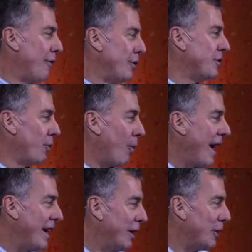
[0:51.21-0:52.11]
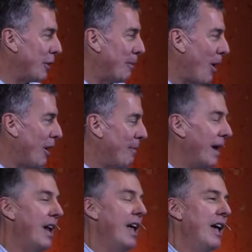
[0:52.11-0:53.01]
first regular
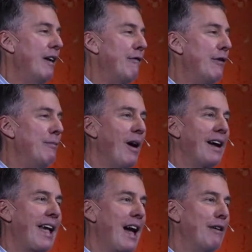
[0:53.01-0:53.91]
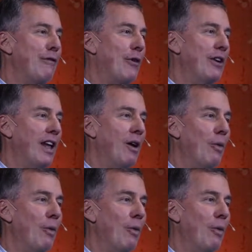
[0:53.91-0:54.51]
apartment in Fremont, California,